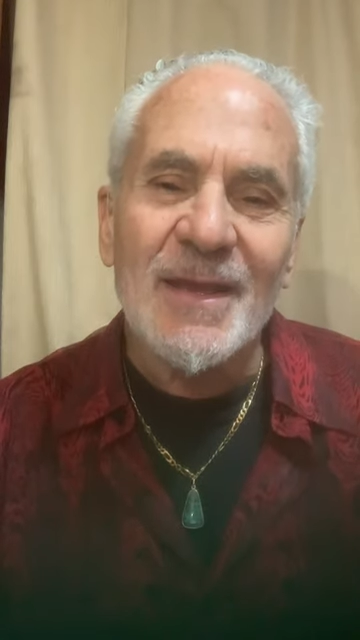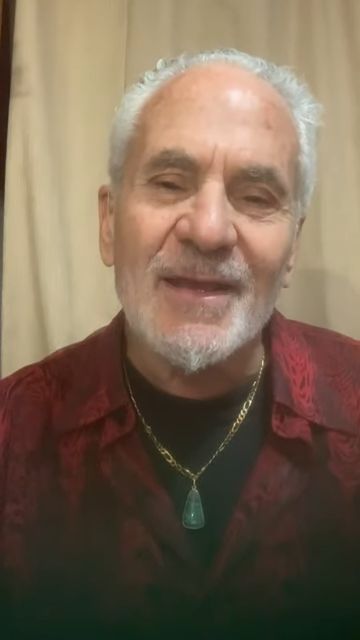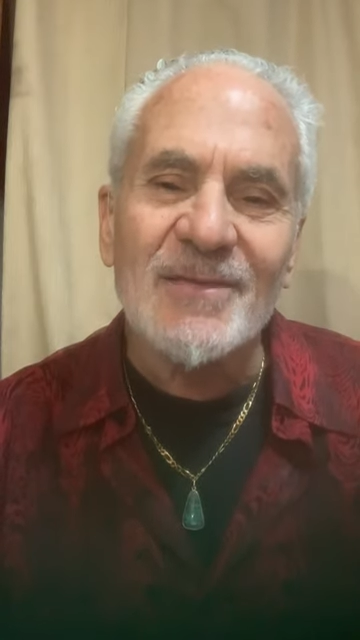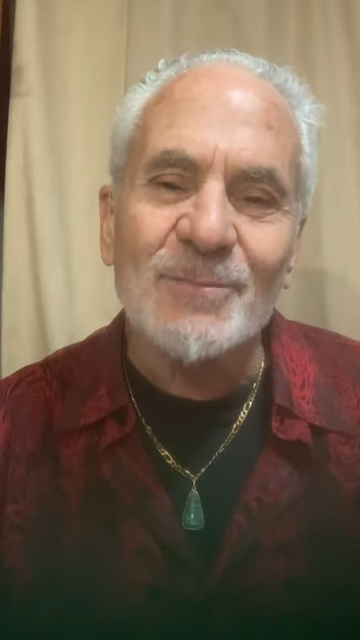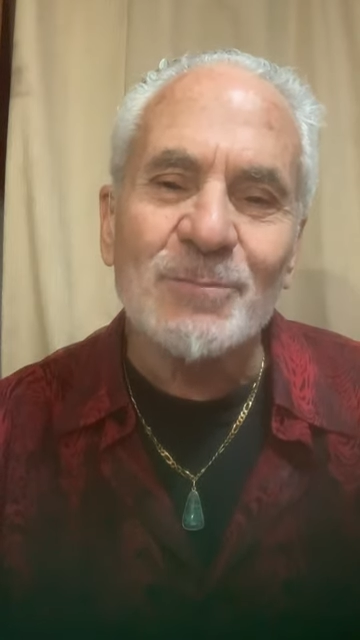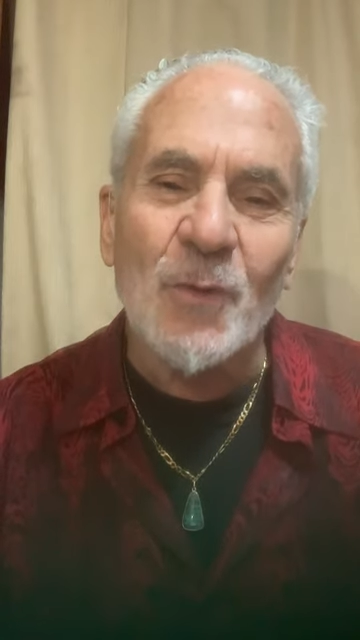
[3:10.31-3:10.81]

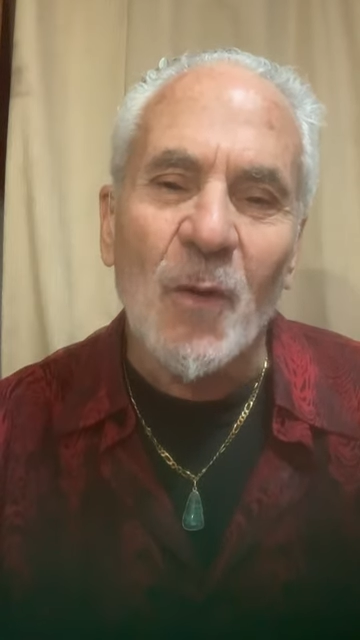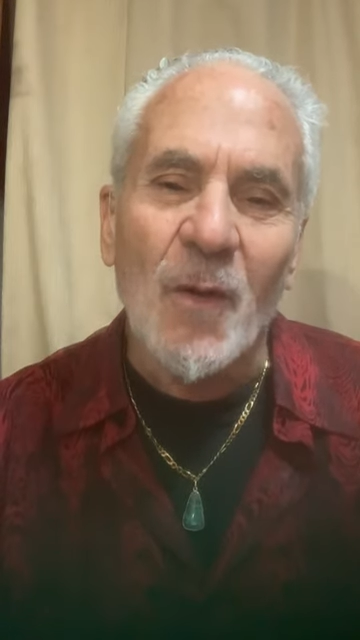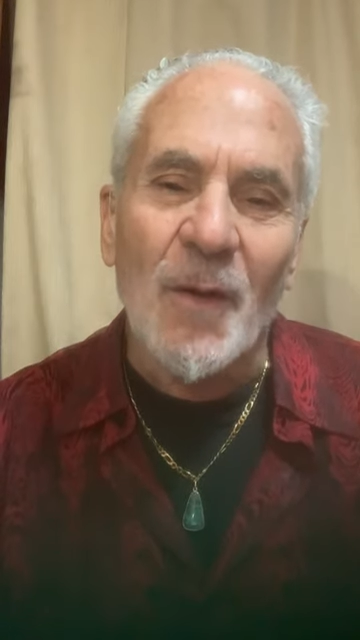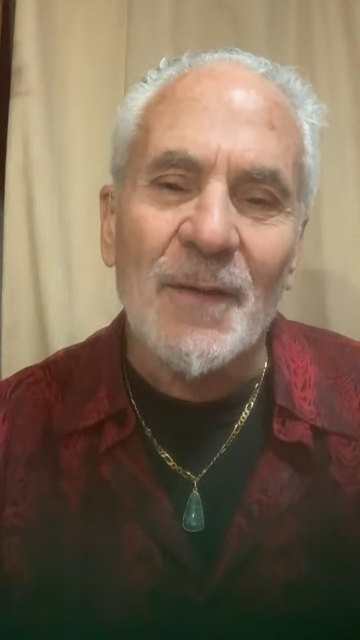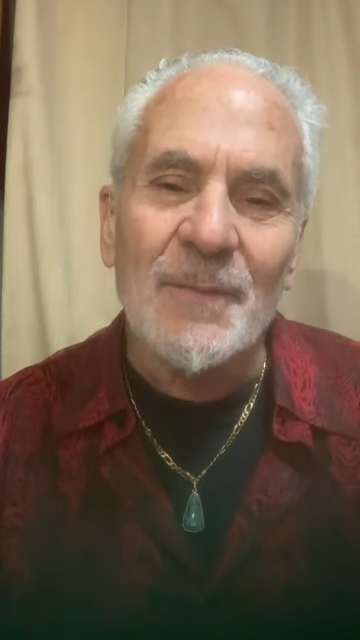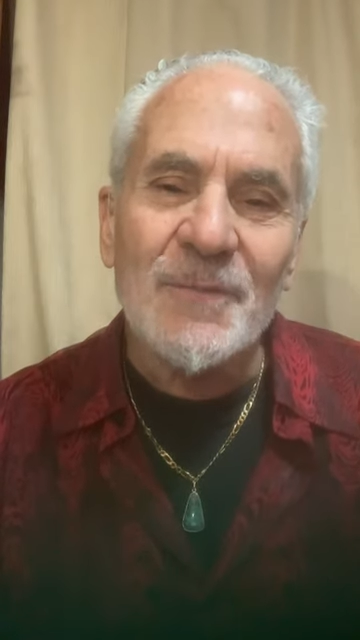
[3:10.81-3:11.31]

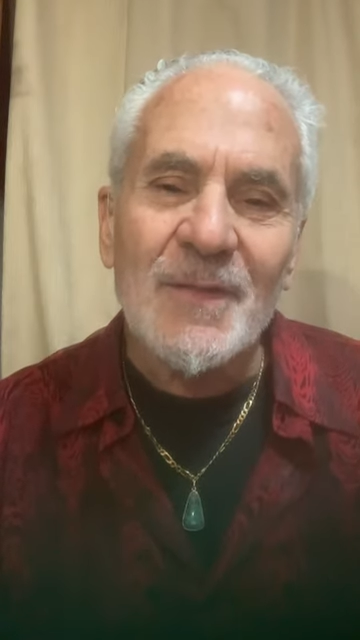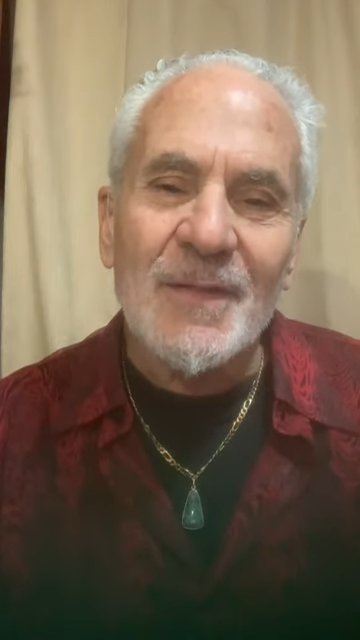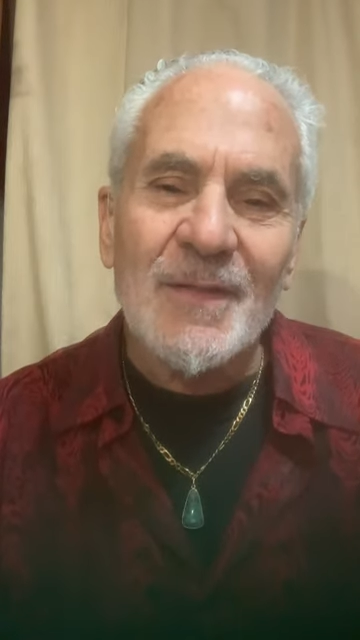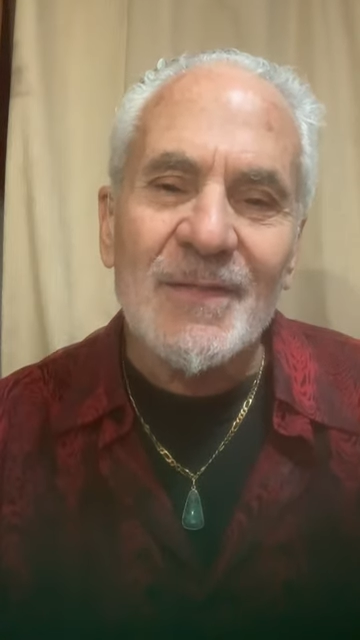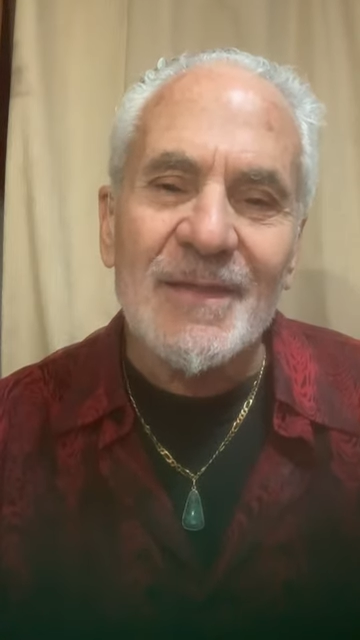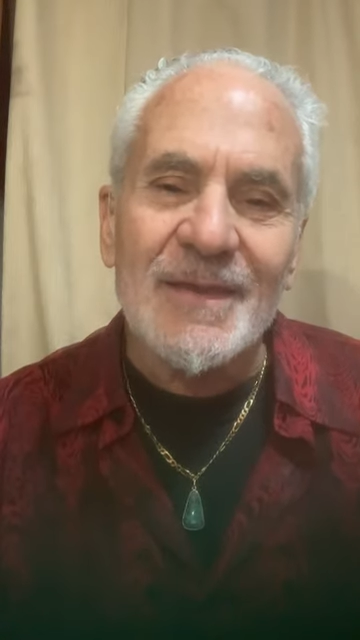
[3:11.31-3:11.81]
explore
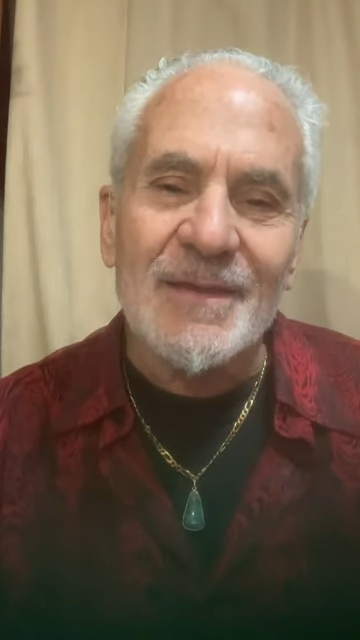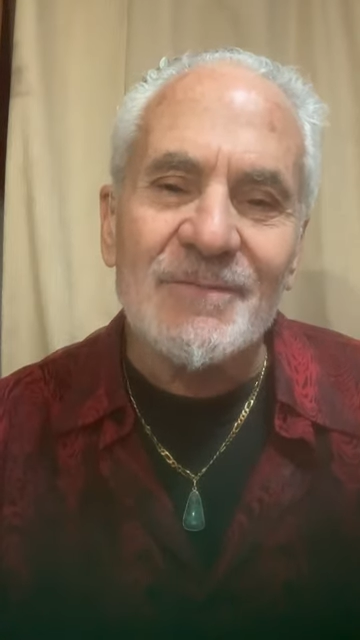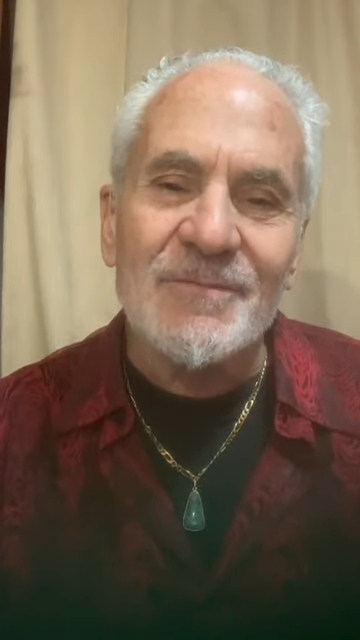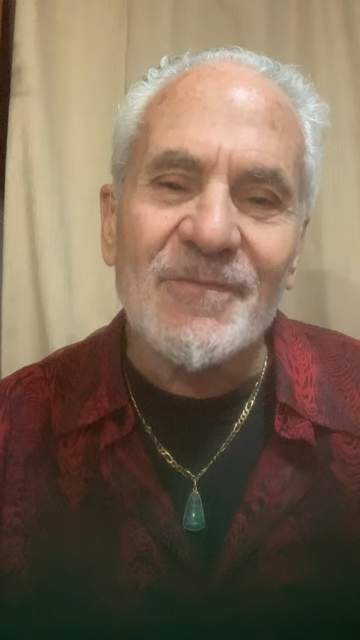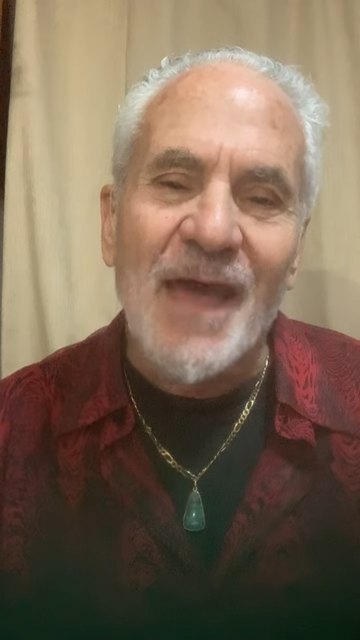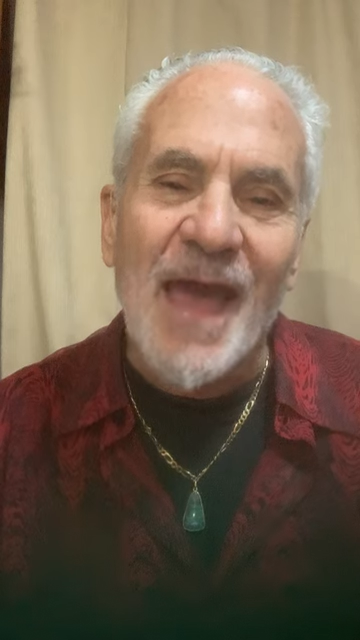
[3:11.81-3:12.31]
the
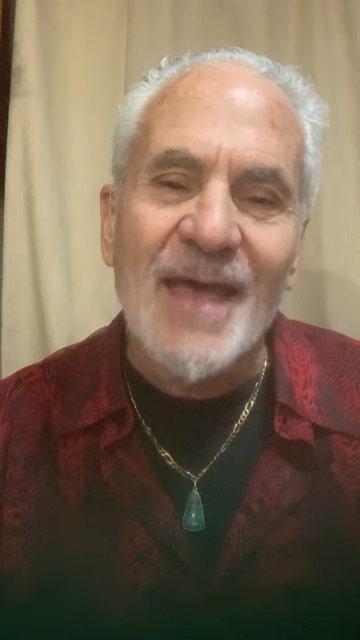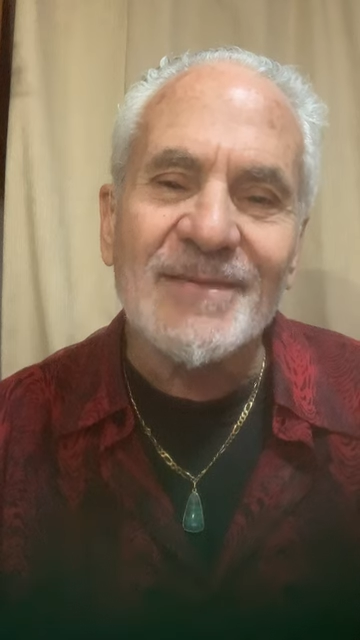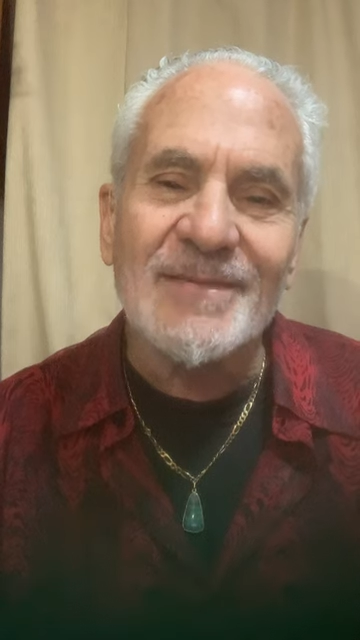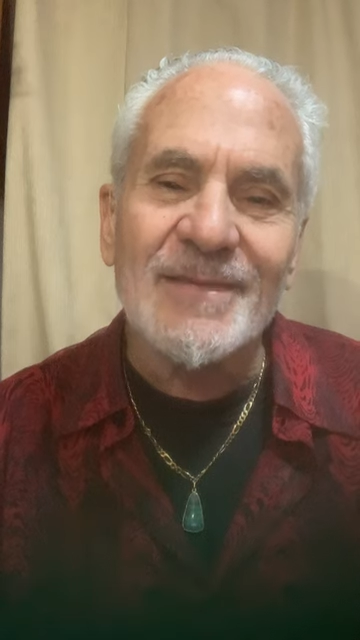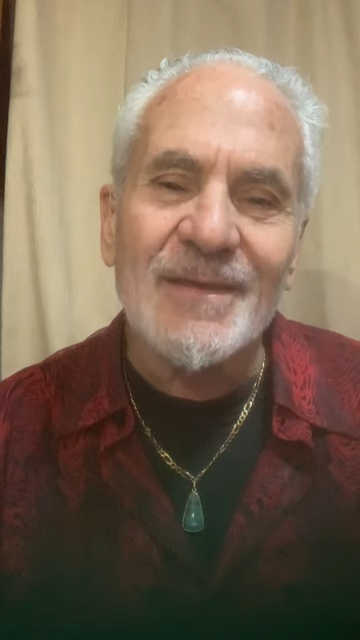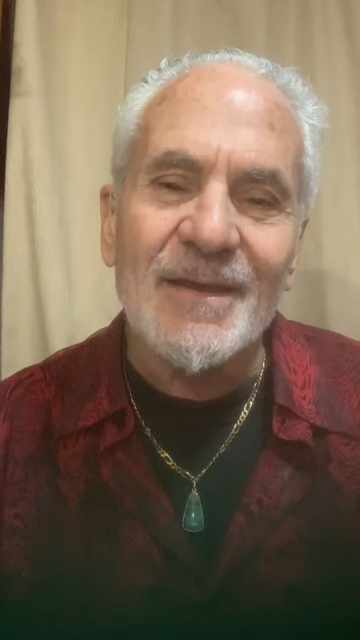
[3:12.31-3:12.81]

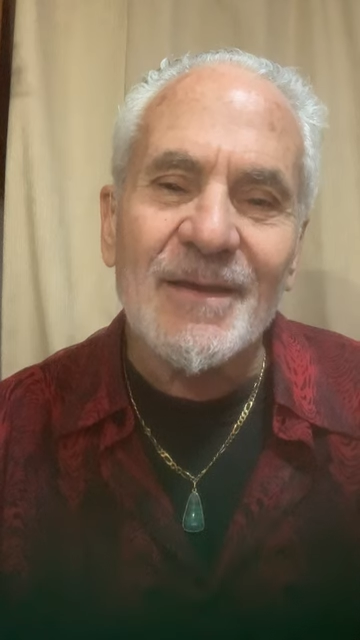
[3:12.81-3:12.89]
vast